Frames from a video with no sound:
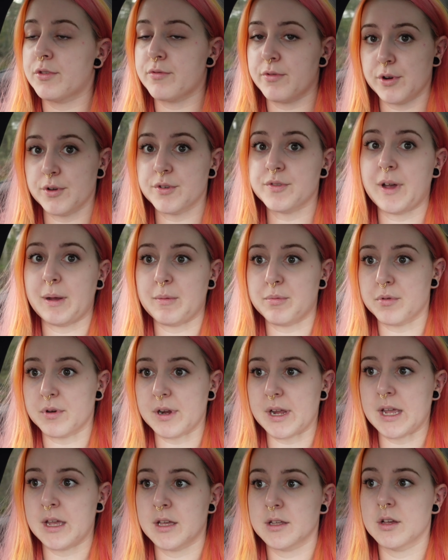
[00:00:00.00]
through
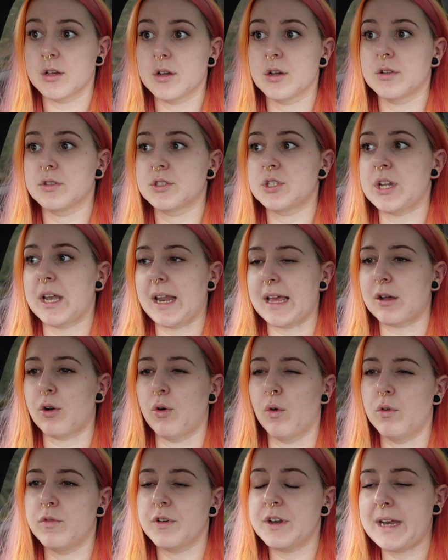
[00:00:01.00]
February to like
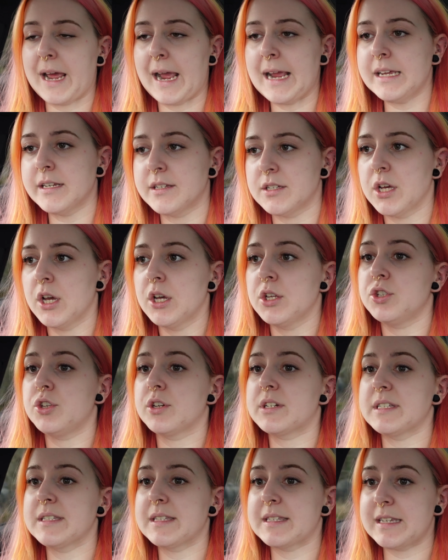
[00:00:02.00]
overnight.
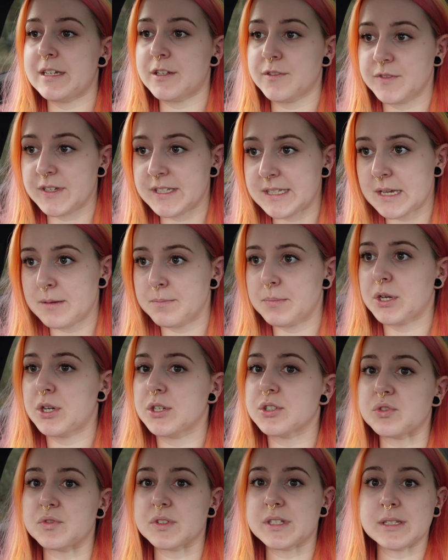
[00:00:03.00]
You can still visit
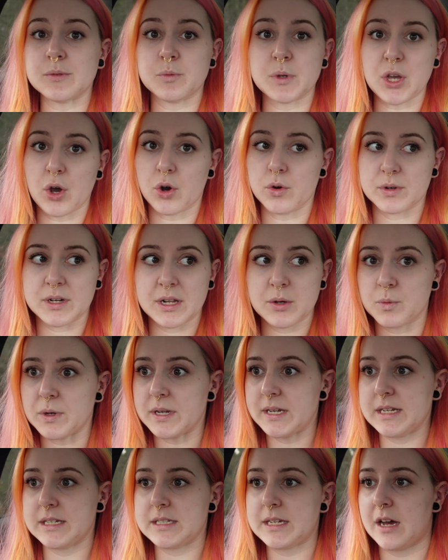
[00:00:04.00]
because obviously we own it,
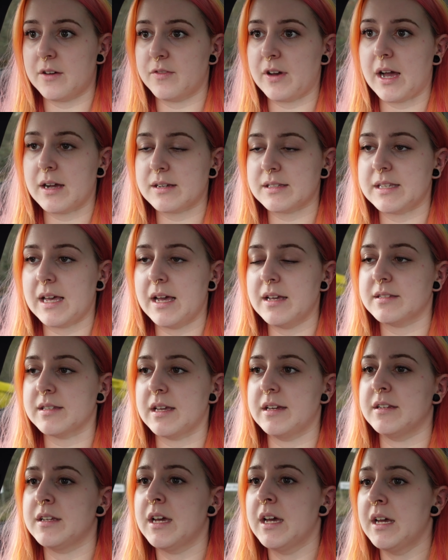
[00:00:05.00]
we need to have access,
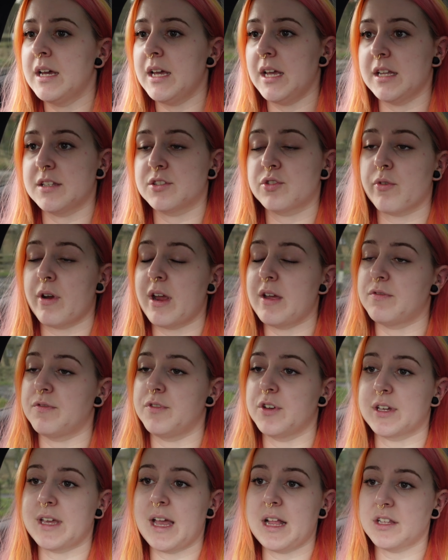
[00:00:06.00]
and it's great
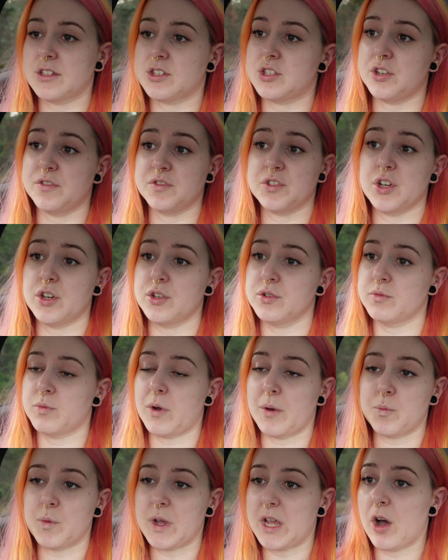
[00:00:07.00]
for getting stuff
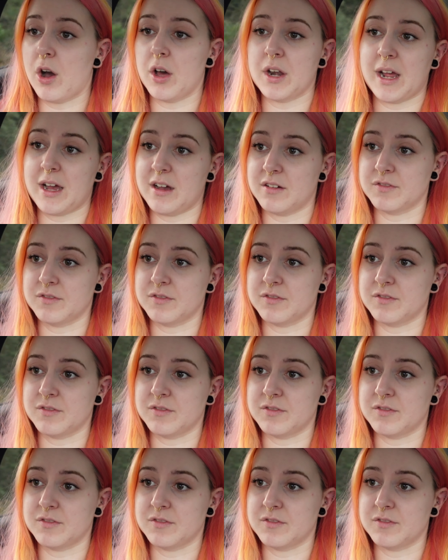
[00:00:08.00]
done when we can't